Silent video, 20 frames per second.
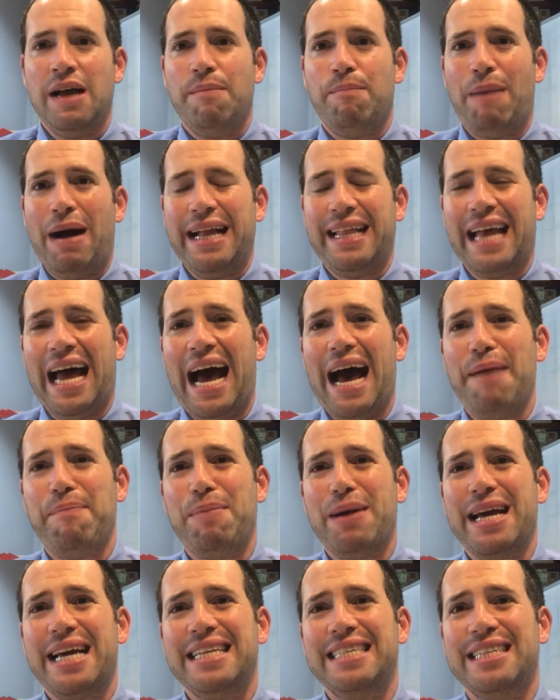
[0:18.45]
My
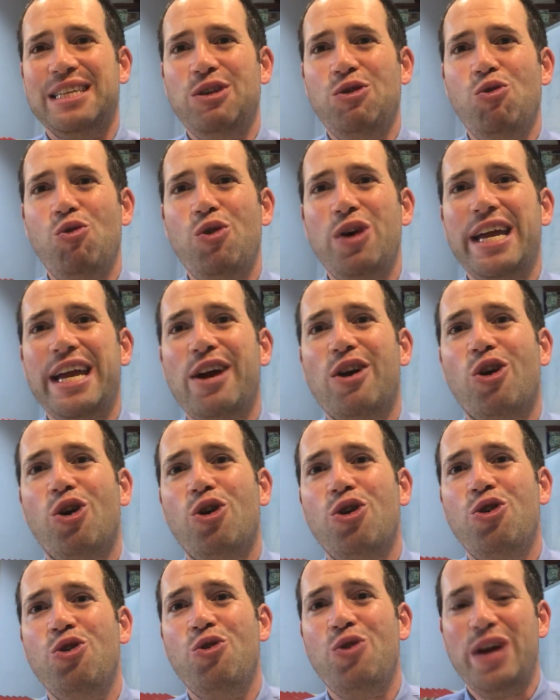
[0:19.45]
topic is New Year,
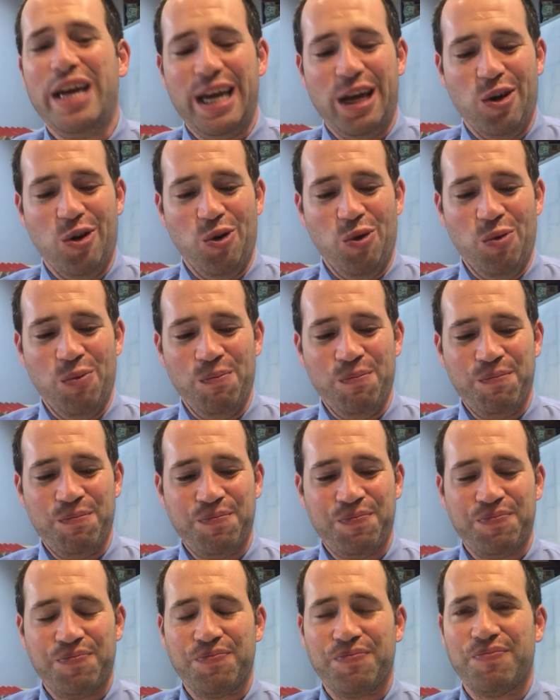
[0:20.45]
New You.
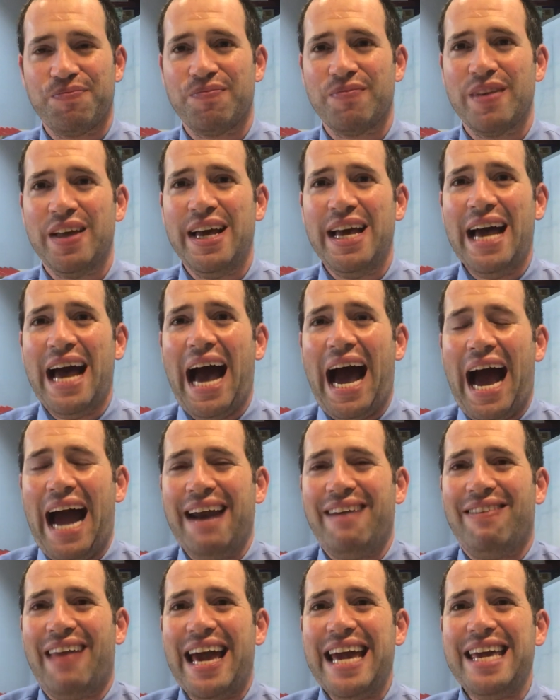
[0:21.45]

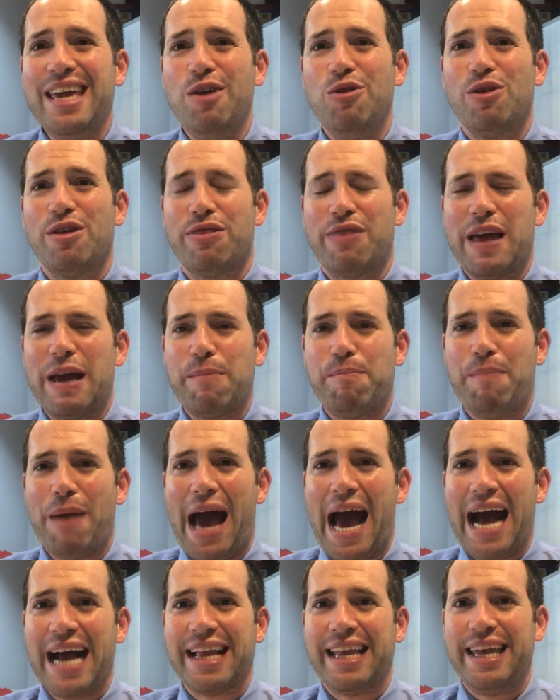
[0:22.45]
I'd like you to think
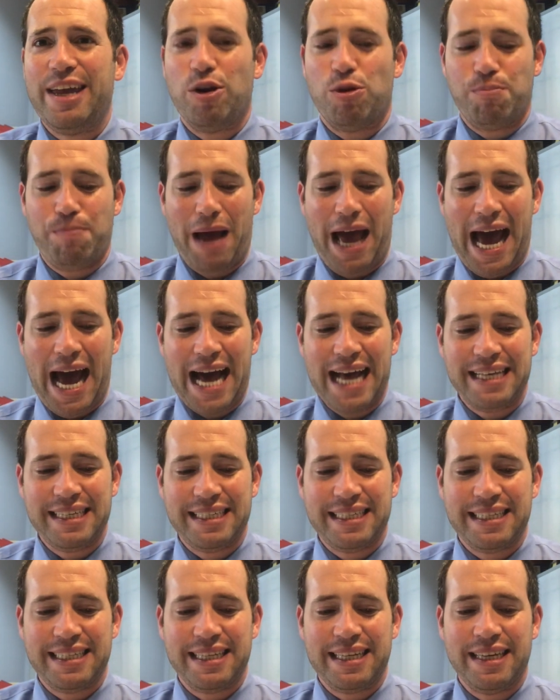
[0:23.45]
back to your
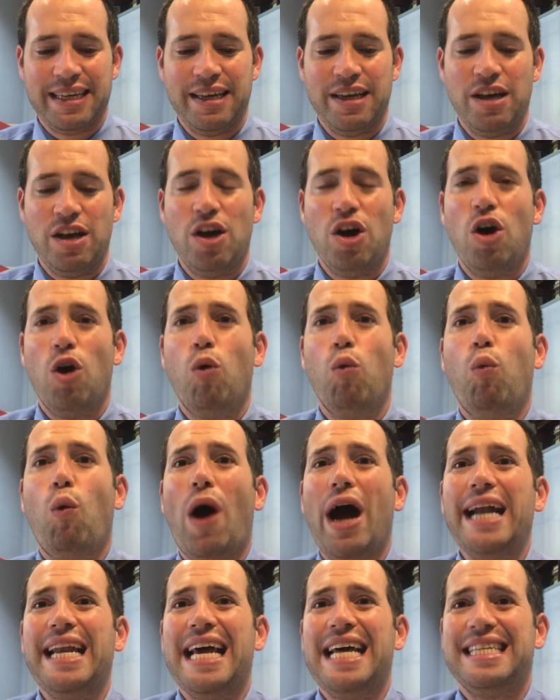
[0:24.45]
past.
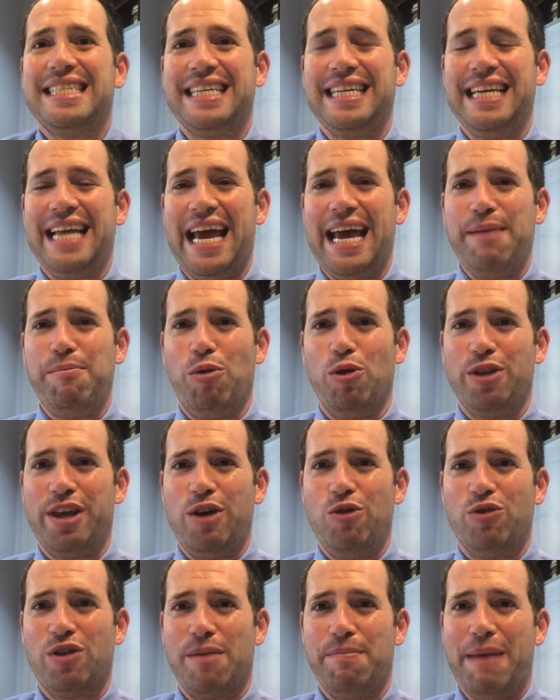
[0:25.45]
What has enabled
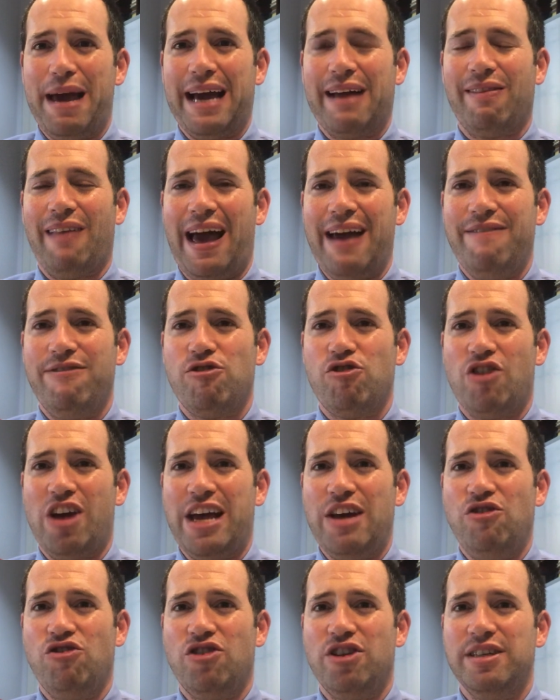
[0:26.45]
you to make life
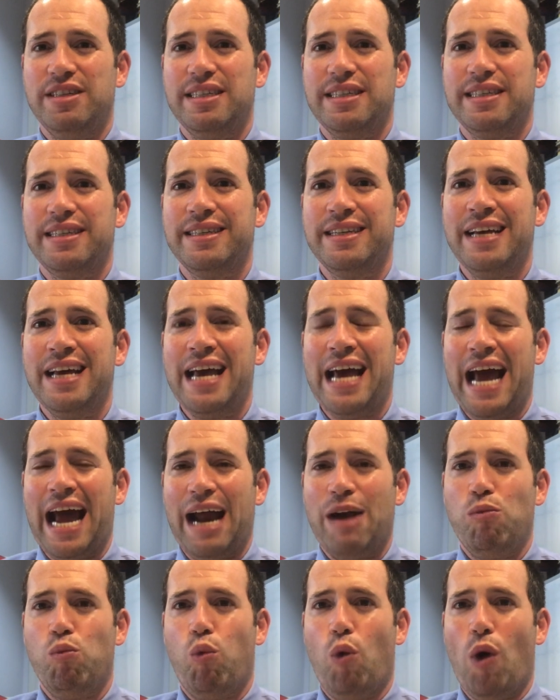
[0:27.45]
changes,
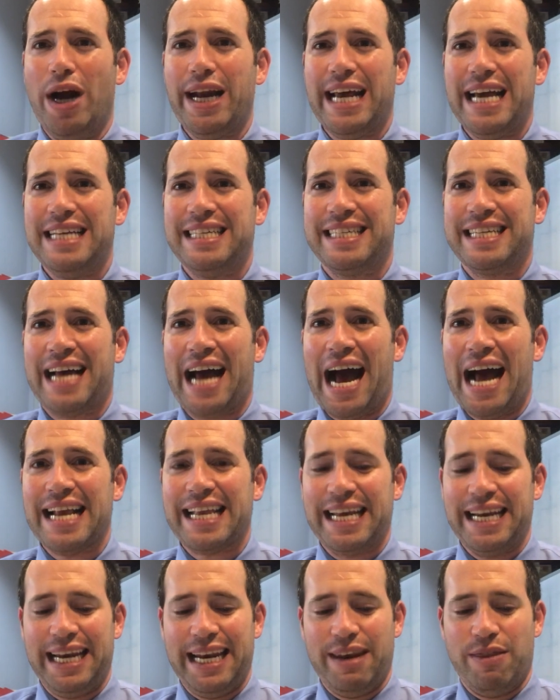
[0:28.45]
and what has
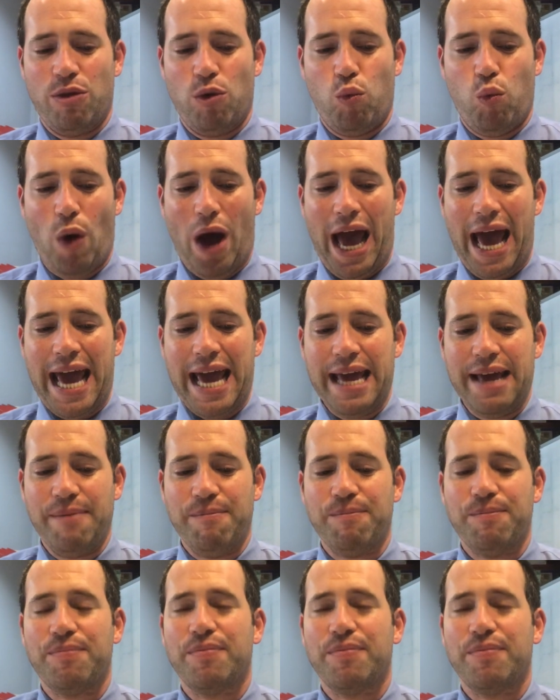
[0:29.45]
gotten in the way?